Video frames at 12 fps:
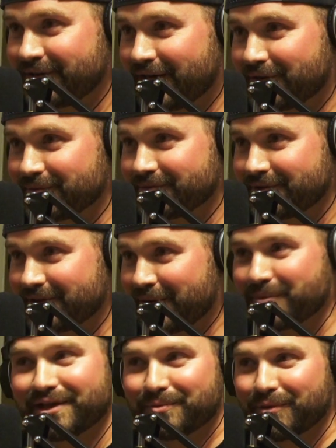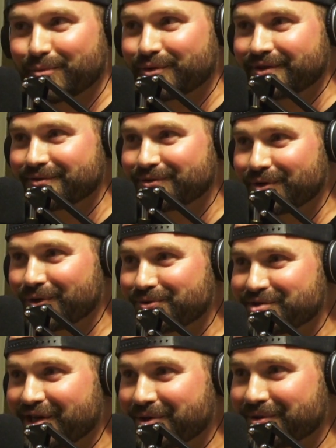I mean, that might be earth
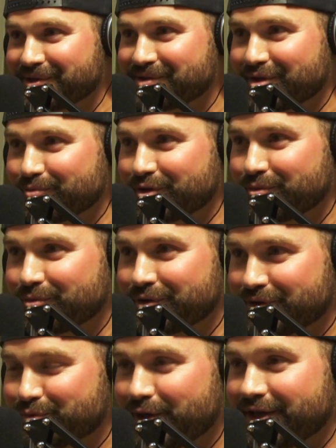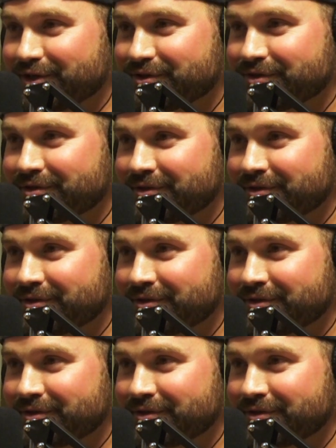shattering to some people, but you're Spanish.